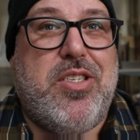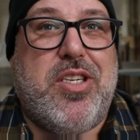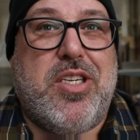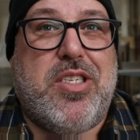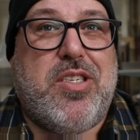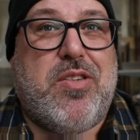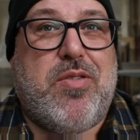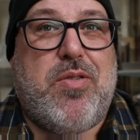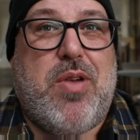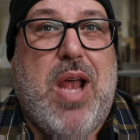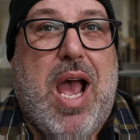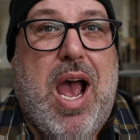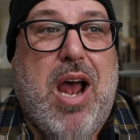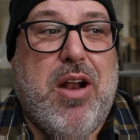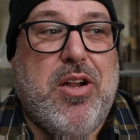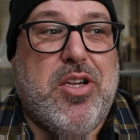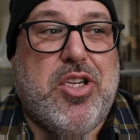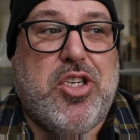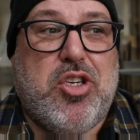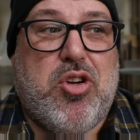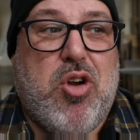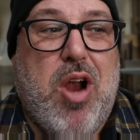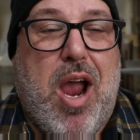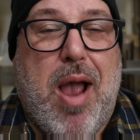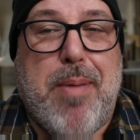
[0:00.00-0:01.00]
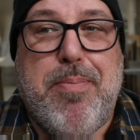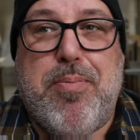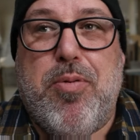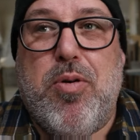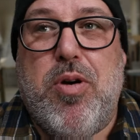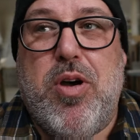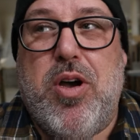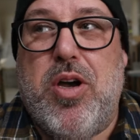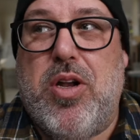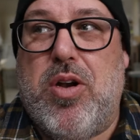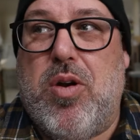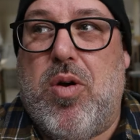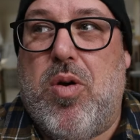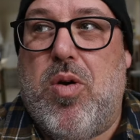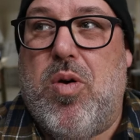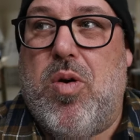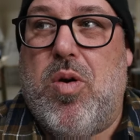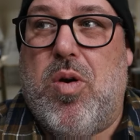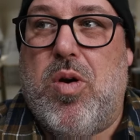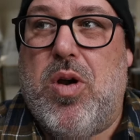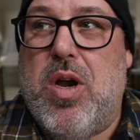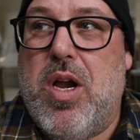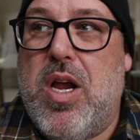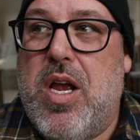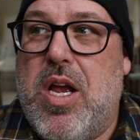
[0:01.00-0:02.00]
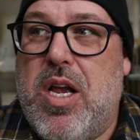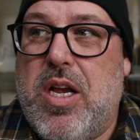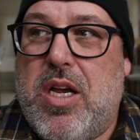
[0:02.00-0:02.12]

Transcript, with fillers: just out of scrap wood or